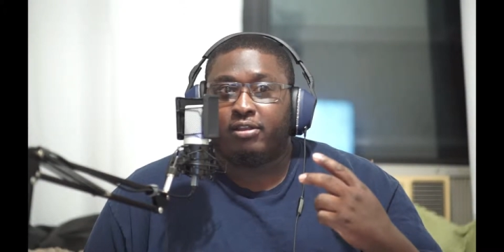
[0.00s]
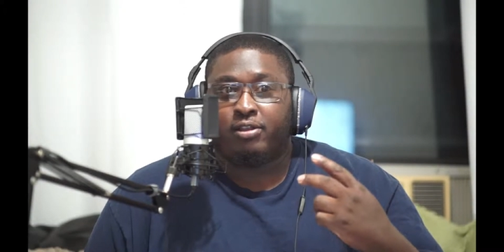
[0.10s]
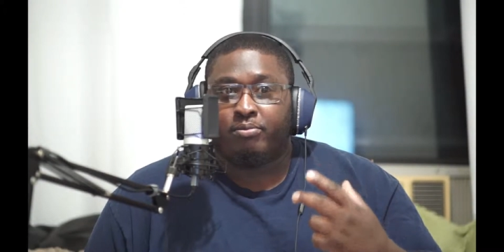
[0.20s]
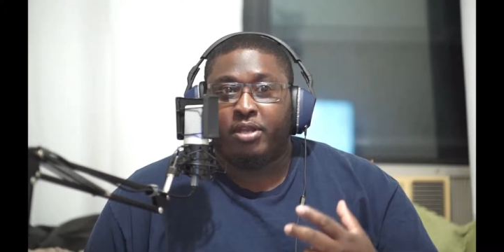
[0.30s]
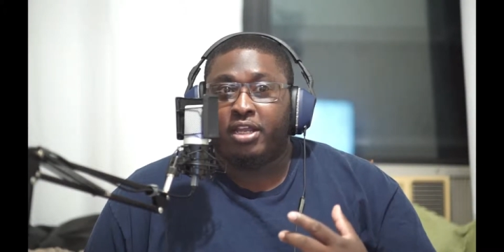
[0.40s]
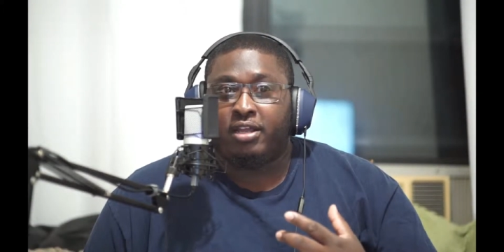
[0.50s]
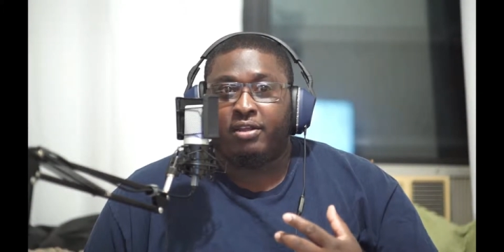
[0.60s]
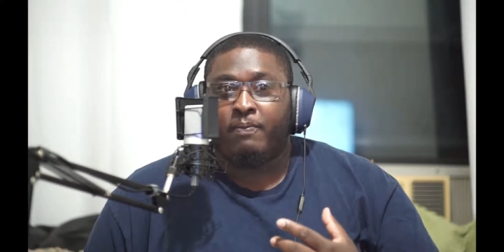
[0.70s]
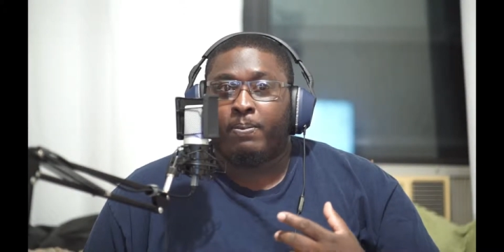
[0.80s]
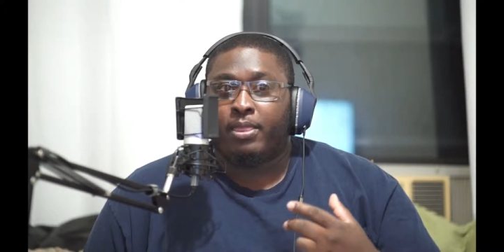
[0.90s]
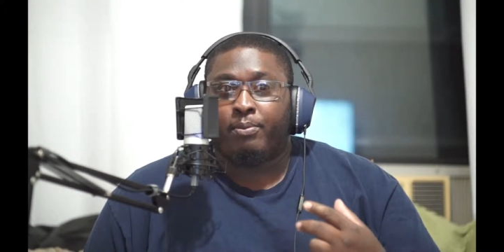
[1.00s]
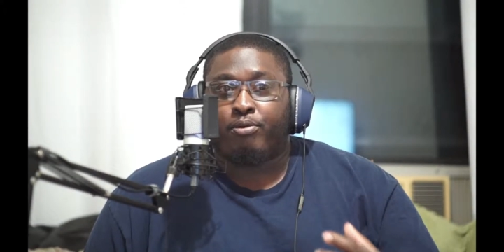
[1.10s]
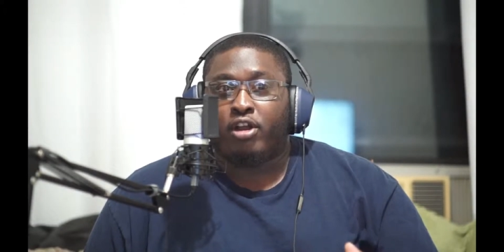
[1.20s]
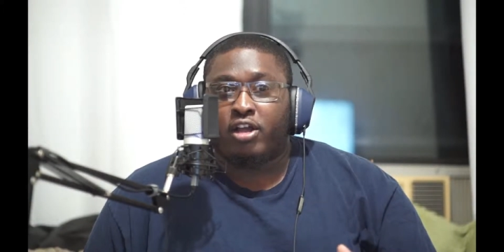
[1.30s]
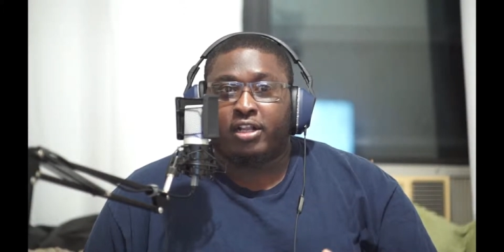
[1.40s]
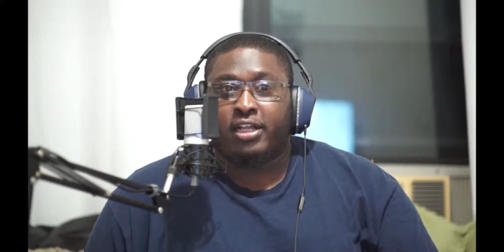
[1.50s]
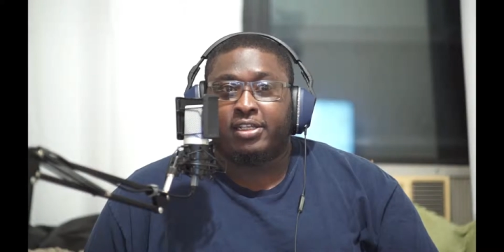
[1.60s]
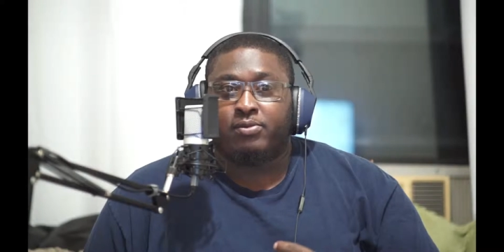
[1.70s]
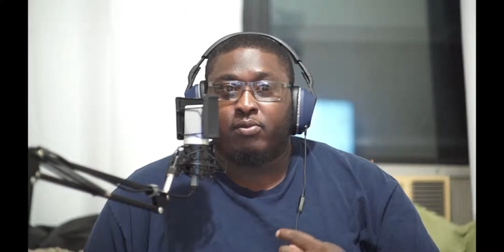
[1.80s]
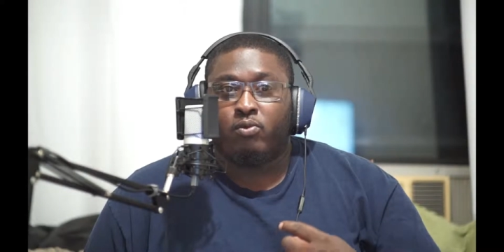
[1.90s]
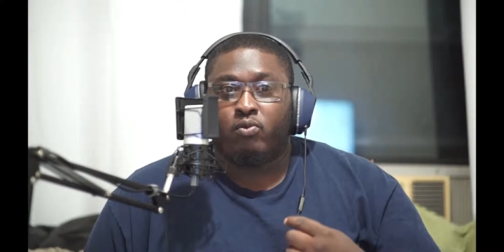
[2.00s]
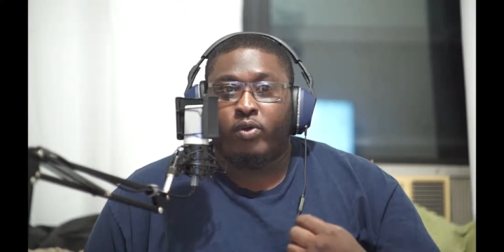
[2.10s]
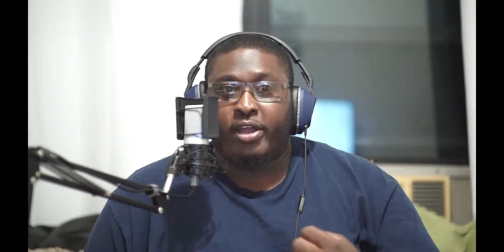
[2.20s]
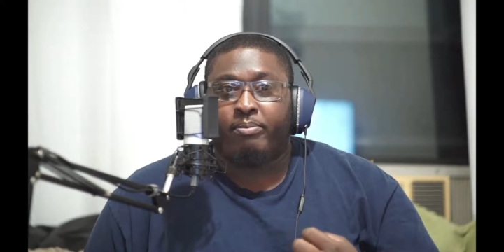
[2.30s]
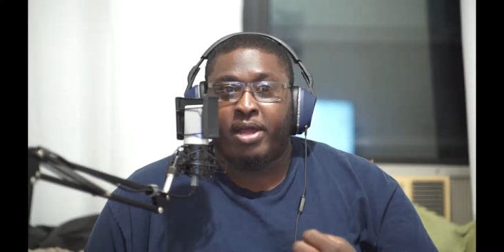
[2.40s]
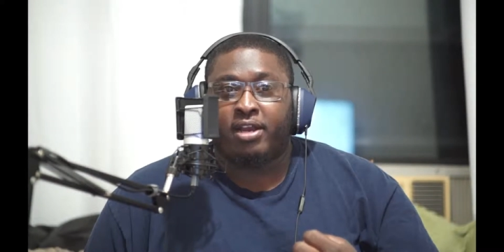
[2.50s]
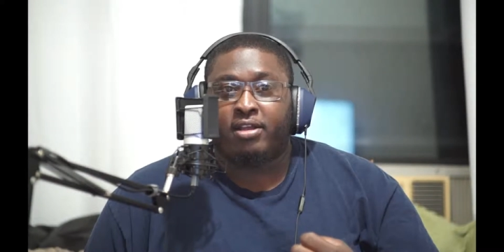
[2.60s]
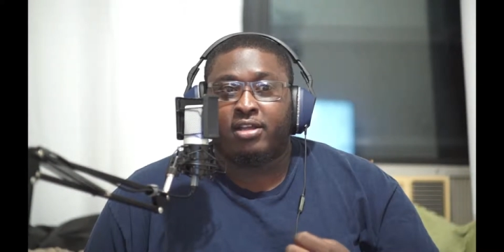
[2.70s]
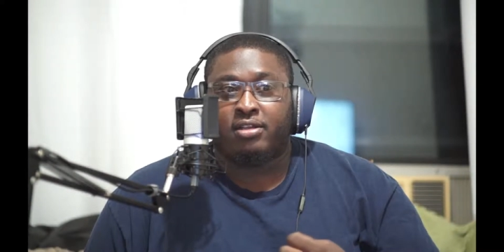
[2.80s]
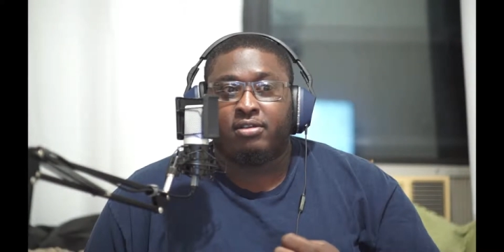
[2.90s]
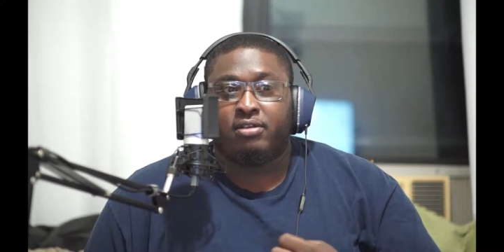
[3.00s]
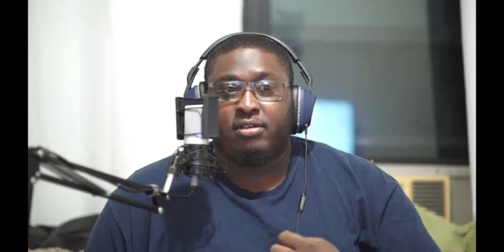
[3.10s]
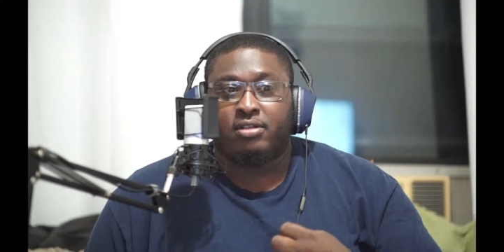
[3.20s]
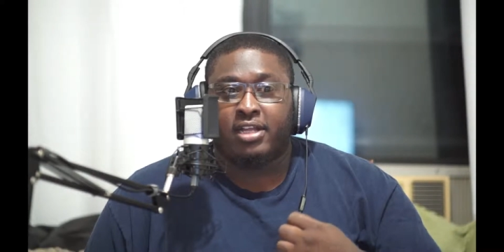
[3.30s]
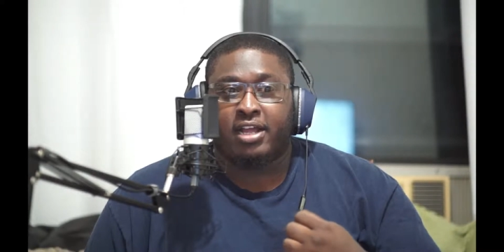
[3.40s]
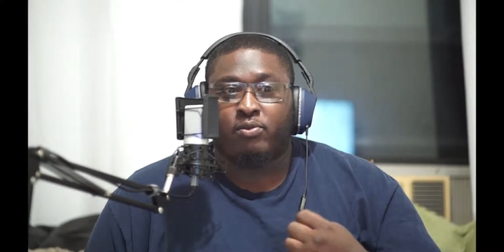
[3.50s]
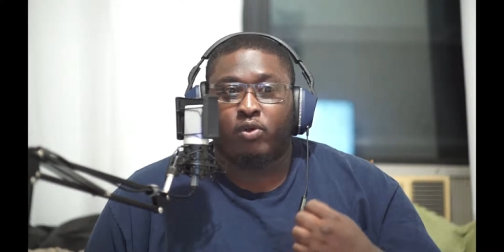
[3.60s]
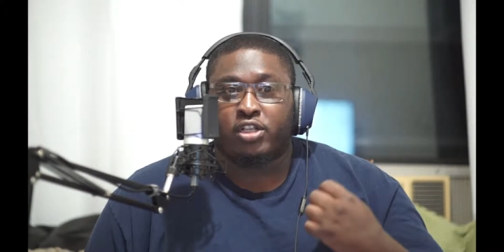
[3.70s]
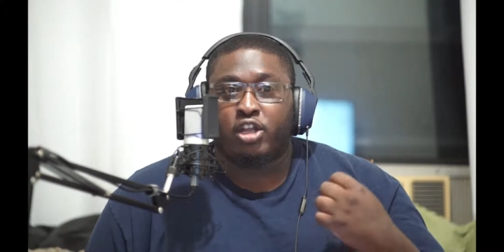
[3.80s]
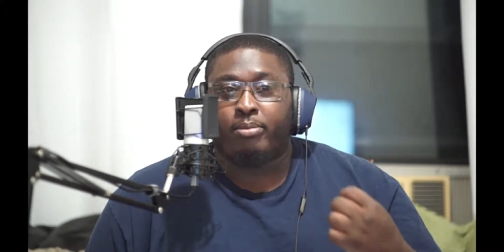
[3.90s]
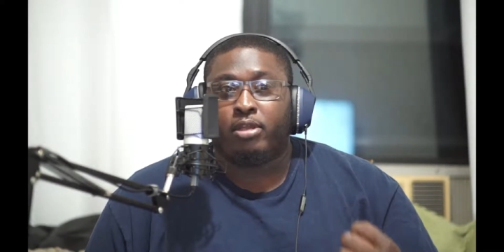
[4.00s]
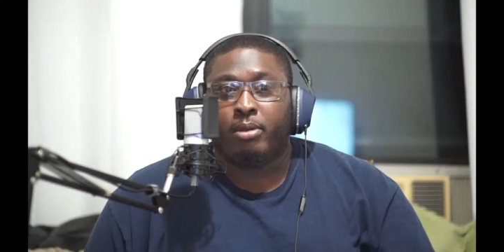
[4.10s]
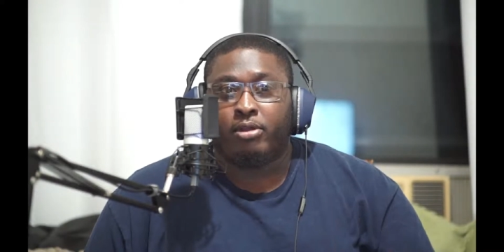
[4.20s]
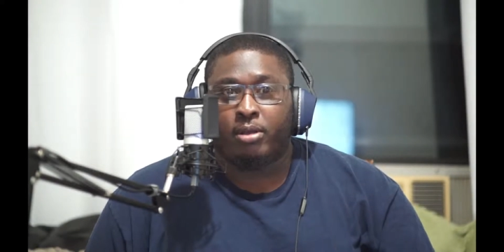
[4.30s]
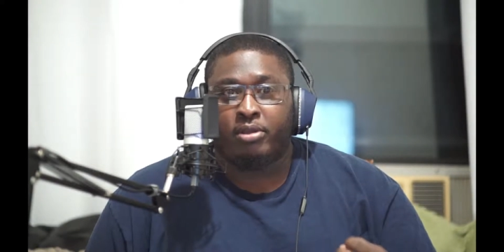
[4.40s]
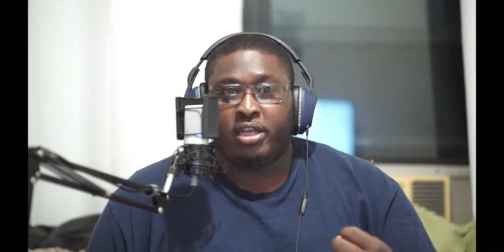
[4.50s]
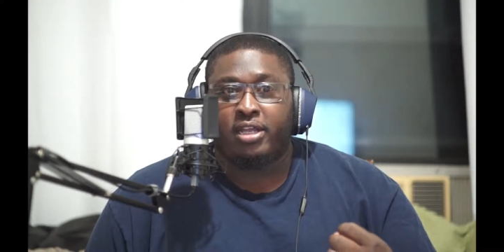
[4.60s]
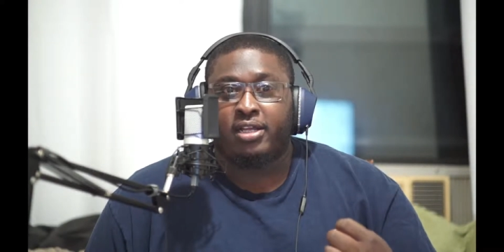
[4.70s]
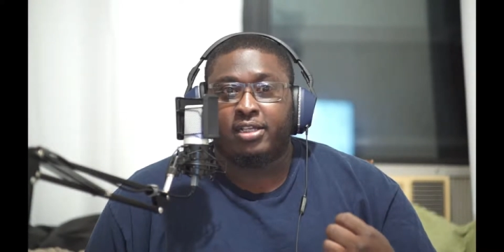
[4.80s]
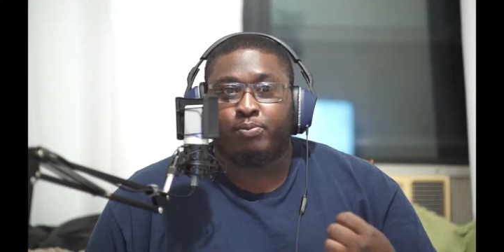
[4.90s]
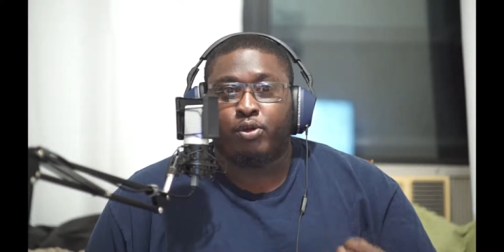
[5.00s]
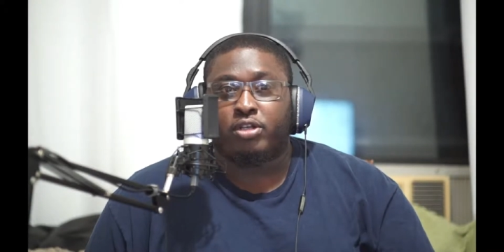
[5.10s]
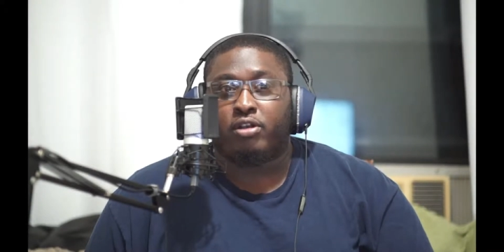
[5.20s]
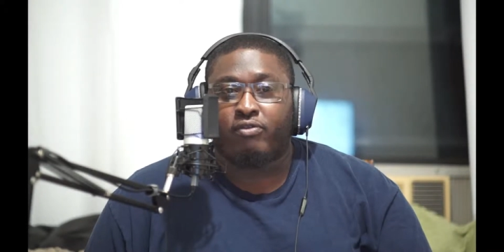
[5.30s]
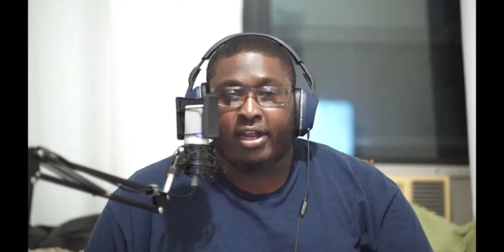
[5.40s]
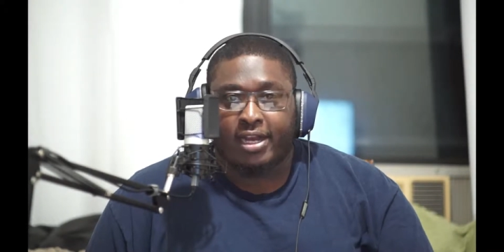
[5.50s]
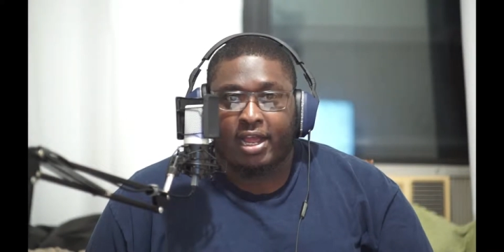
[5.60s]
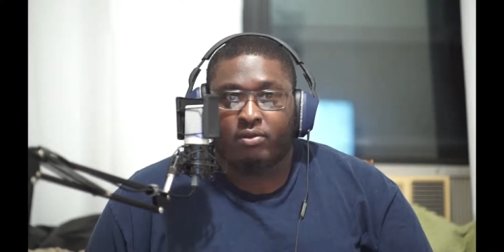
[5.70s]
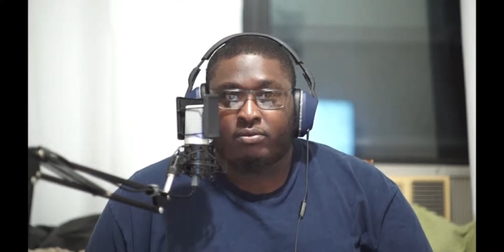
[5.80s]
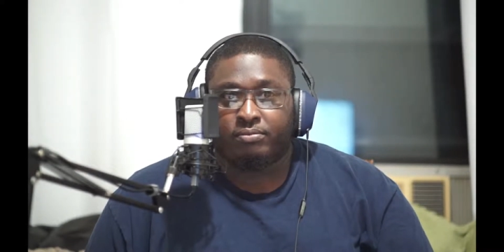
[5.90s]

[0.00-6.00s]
to me, the product is way better than what the WWE is putting out right now.